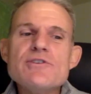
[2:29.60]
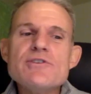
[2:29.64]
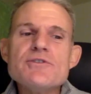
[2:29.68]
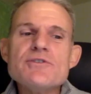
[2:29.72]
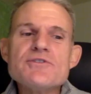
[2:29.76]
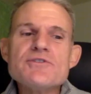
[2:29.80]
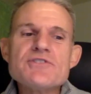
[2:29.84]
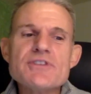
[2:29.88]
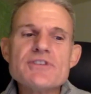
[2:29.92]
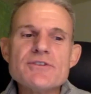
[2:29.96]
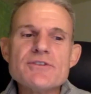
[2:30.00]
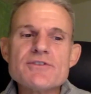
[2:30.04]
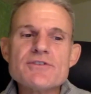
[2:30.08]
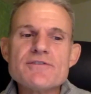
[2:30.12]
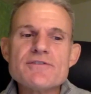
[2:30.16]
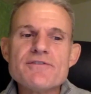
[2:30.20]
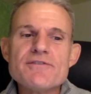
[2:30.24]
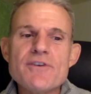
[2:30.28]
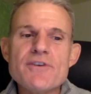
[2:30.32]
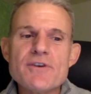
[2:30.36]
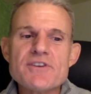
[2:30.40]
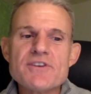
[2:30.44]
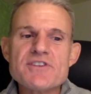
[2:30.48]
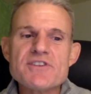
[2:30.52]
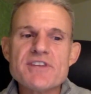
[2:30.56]
use
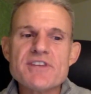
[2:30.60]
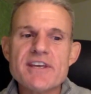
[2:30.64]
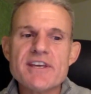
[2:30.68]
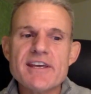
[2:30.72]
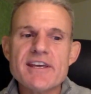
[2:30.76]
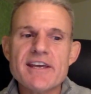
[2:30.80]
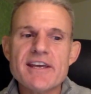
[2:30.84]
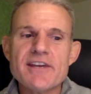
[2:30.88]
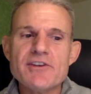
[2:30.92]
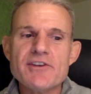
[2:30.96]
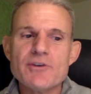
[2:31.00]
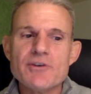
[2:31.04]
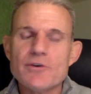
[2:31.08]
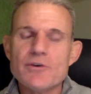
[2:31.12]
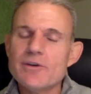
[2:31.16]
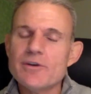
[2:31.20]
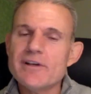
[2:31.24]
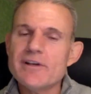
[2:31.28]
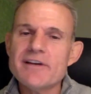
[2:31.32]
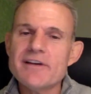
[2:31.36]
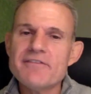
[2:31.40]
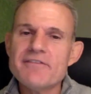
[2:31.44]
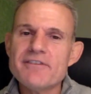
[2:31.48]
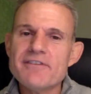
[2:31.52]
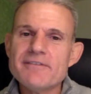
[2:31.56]
solution-focused thinking in your own
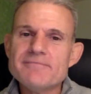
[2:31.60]
life?